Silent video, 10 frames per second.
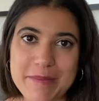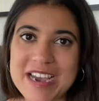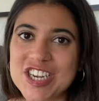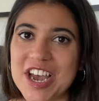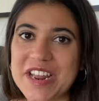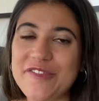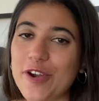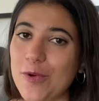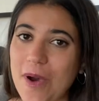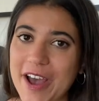my journey for
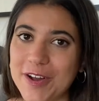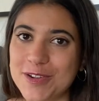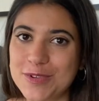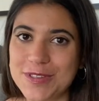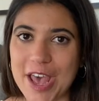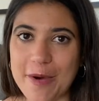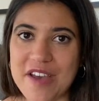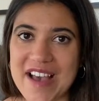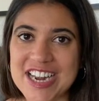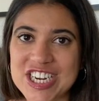a while will know
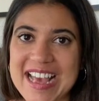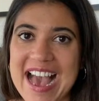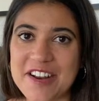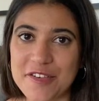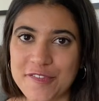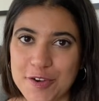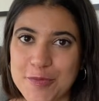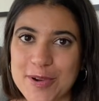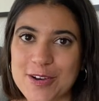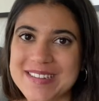I've actually had a food
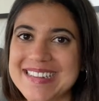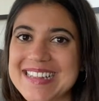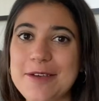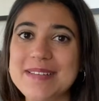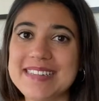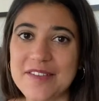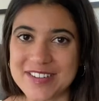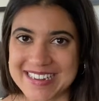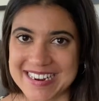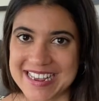blog since I was
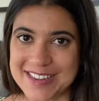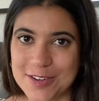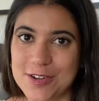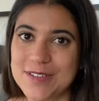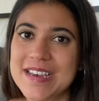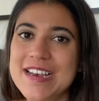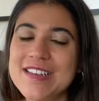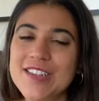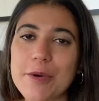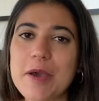17 years old.
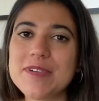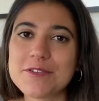So I was